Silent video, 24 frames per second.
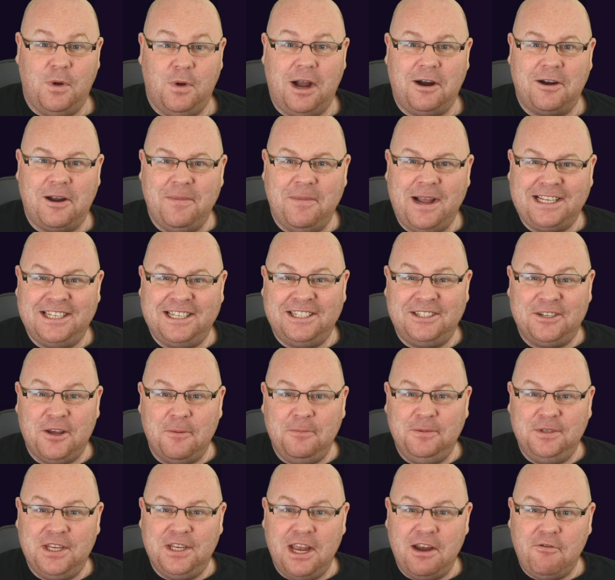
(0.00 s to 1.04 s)
Welcome back to
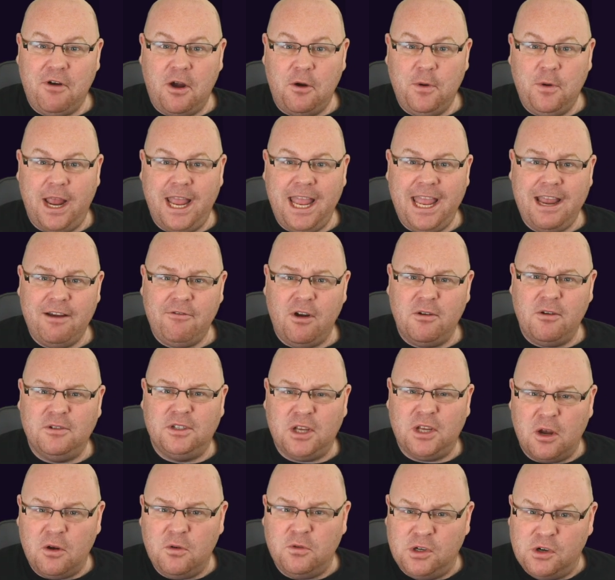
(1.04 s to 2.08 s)
Sub-Zero Hero.
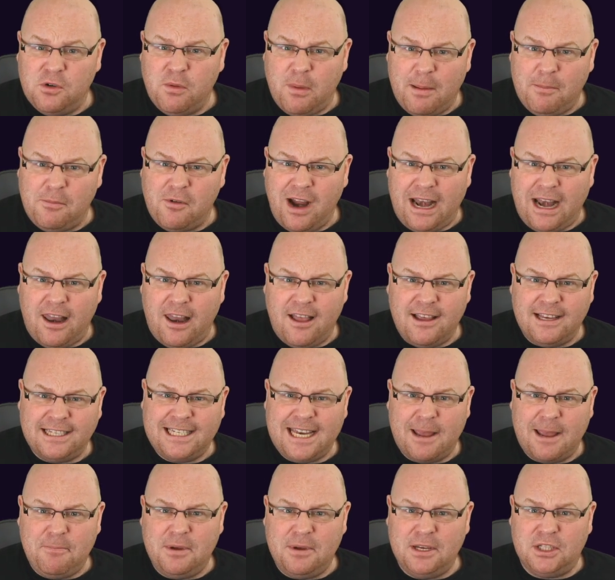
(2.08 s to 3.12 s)
So, do you remember our
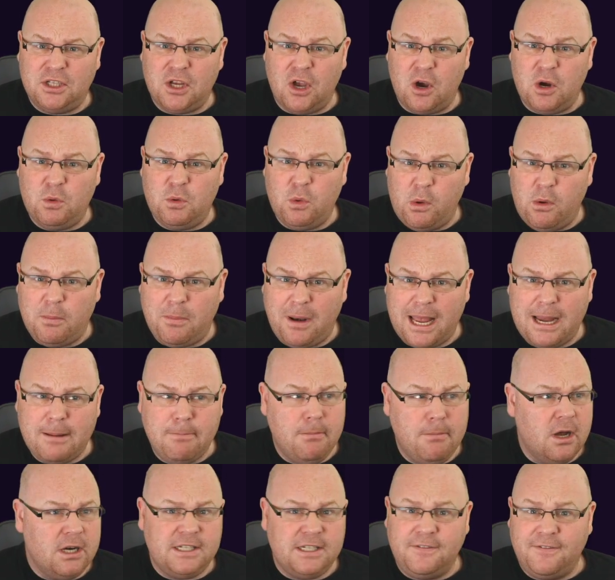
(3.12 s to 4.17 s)
last episode? We were
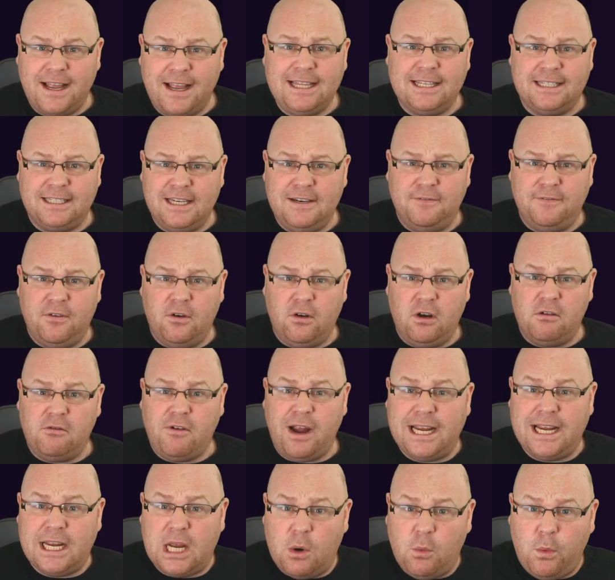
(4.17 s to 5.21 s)
playing much-fancied
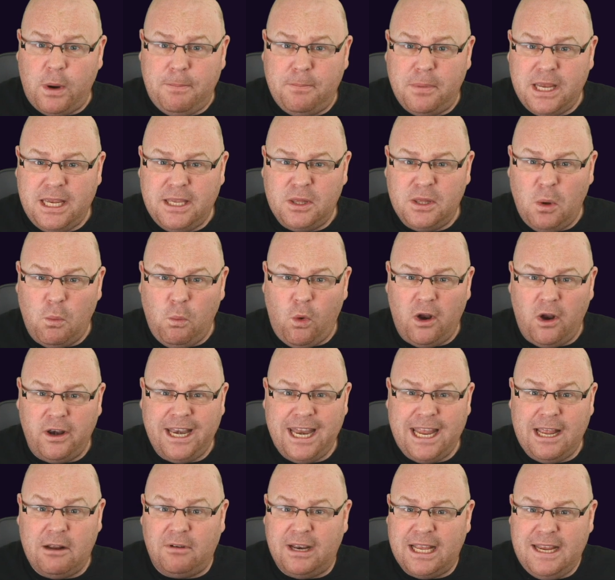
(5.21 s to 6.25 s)
Vullarenga. We beat them
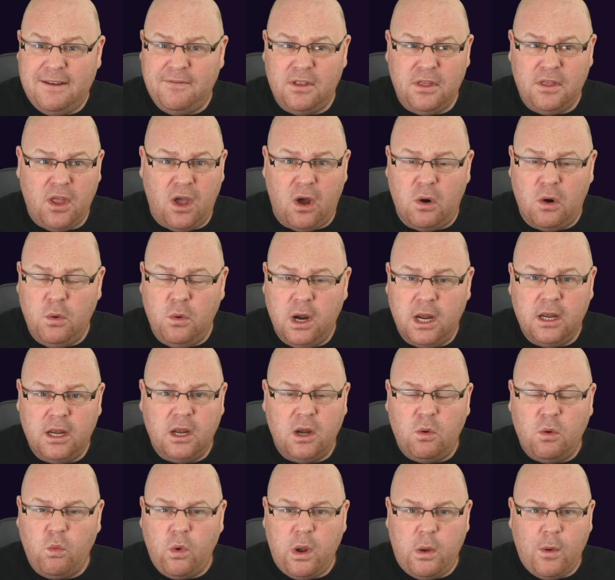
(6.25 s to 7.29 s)
1-0, even though
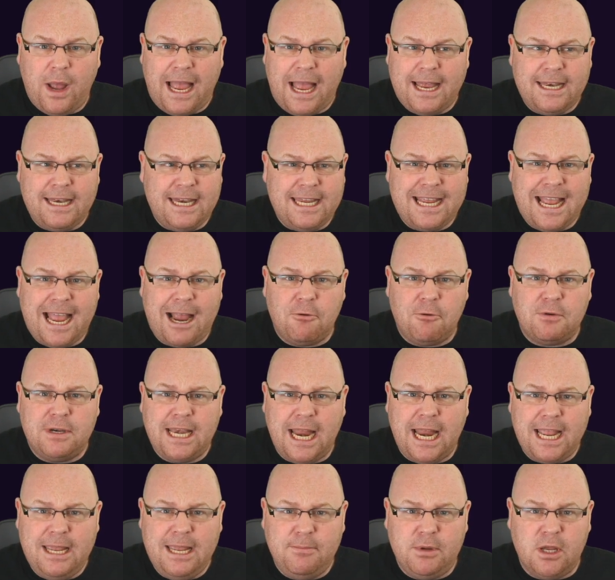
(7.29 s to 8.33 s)
we were handing out
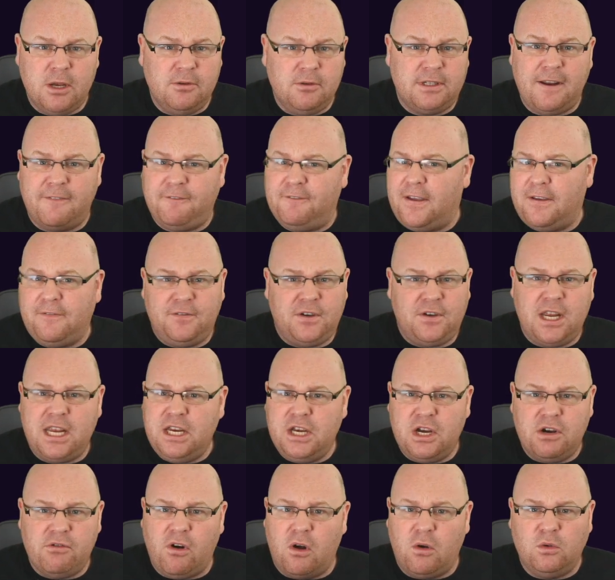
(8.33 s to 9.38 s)
debuts to
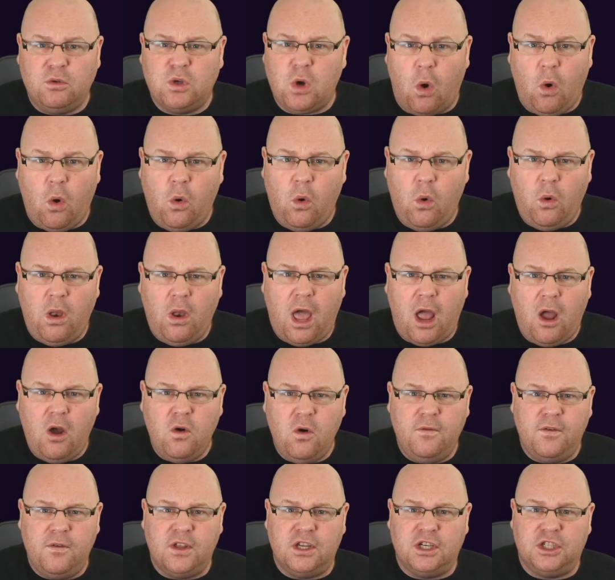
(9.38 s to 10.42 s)
15-year-olds all
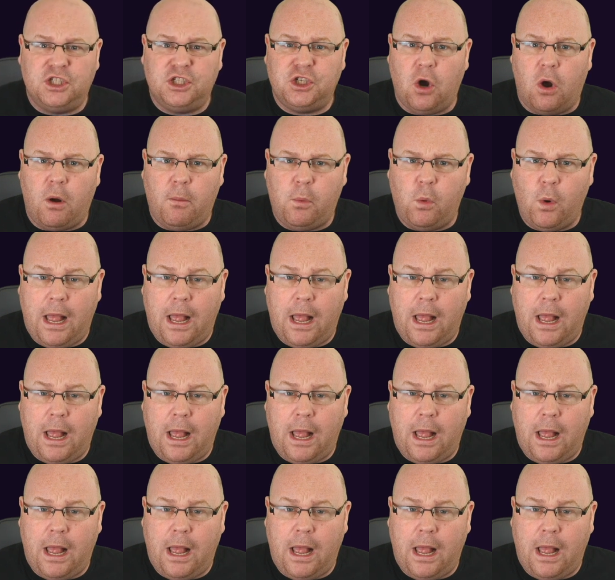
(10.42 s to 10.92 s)
over the shop.